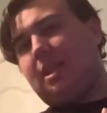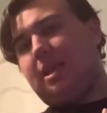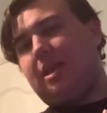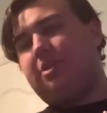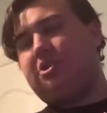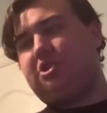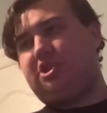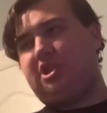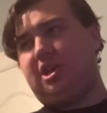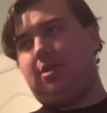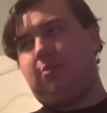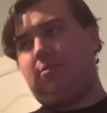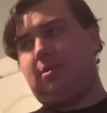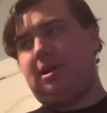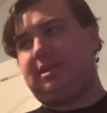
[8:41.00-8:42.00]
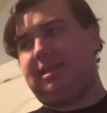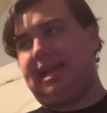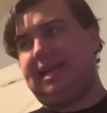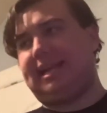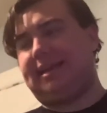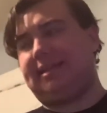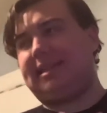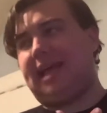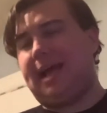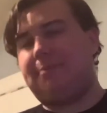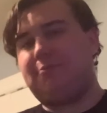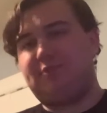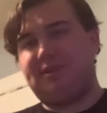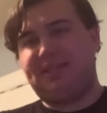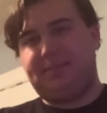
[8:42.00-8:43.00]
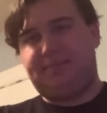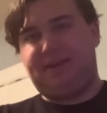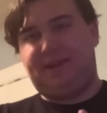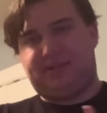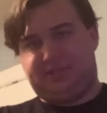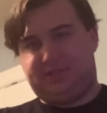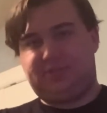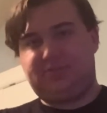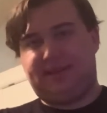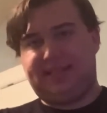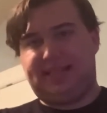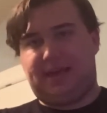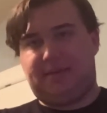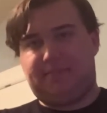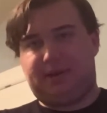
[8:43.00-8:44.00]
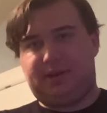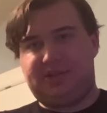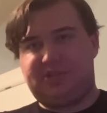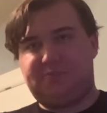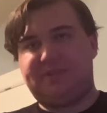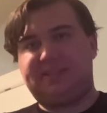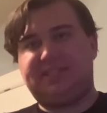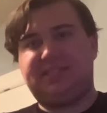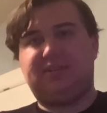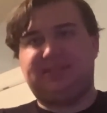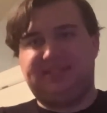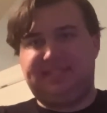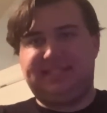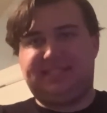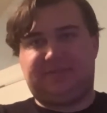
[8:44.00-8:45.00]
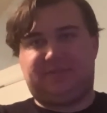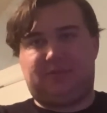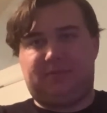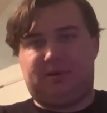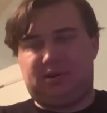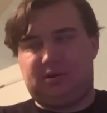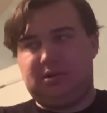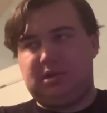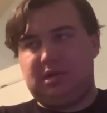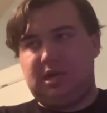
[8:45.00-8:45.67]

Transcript: she would like not really be on screen that much, but still distant from her